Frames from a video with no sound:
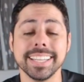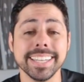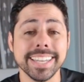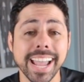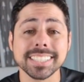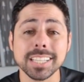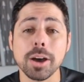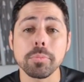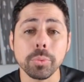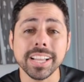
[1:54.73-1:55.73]
Next
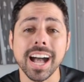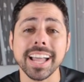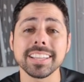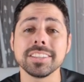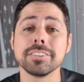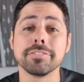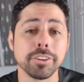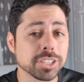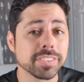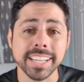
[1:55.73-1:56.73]
up, we got
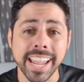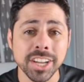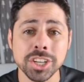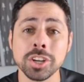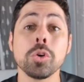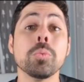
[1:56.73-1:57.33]
diversification